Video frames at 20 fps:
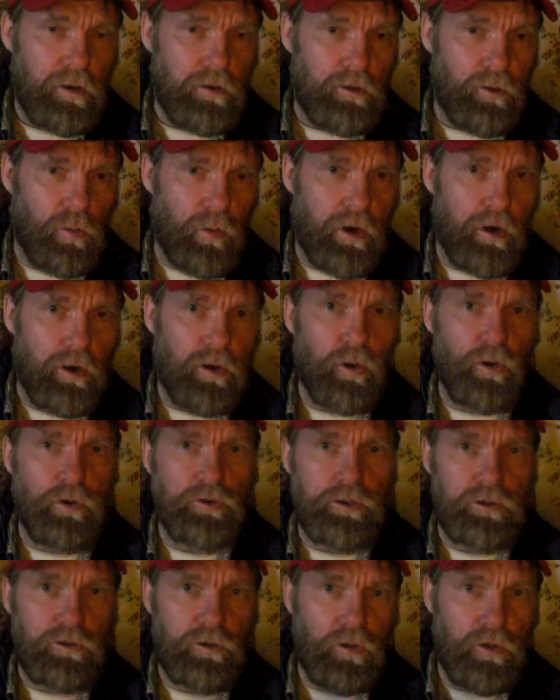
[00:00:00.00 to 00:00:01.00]
to where it
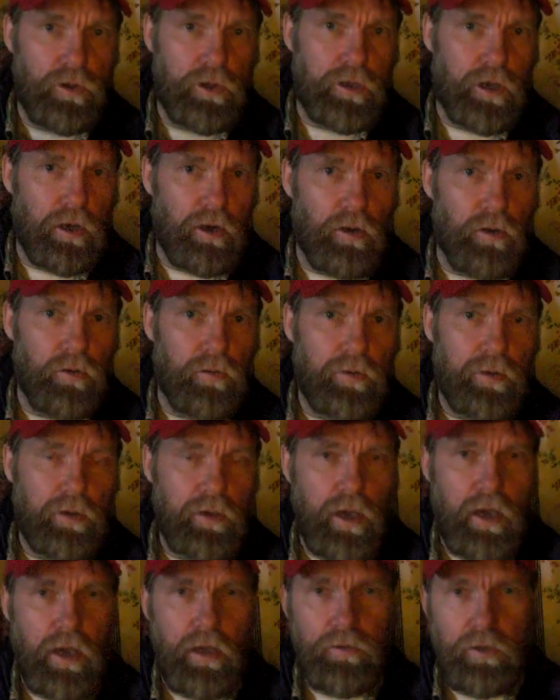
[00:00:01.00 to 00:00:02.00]
goes into the yellow,
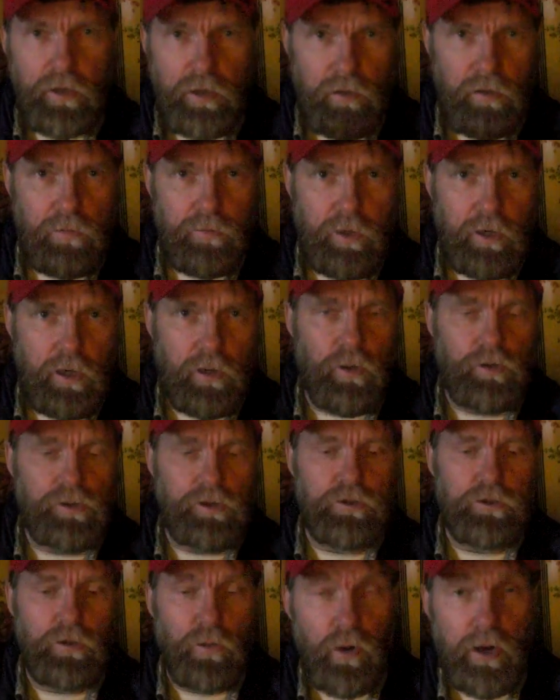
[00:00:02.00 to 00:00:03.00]
and then it goes
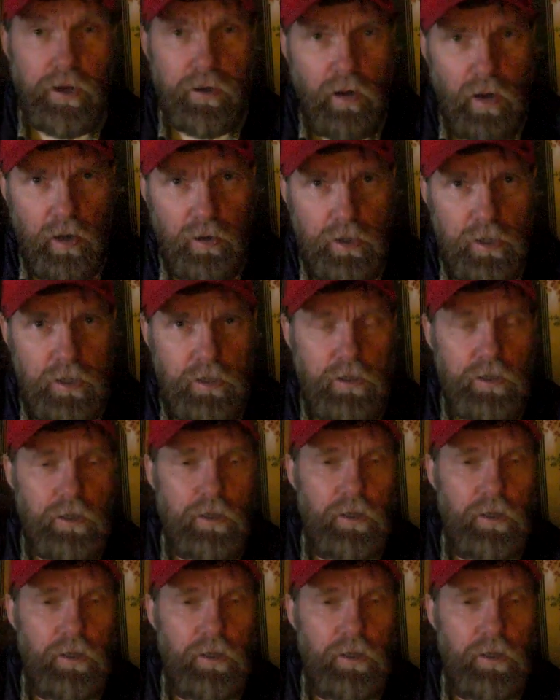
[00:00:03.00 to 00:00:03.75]
into white hot heat.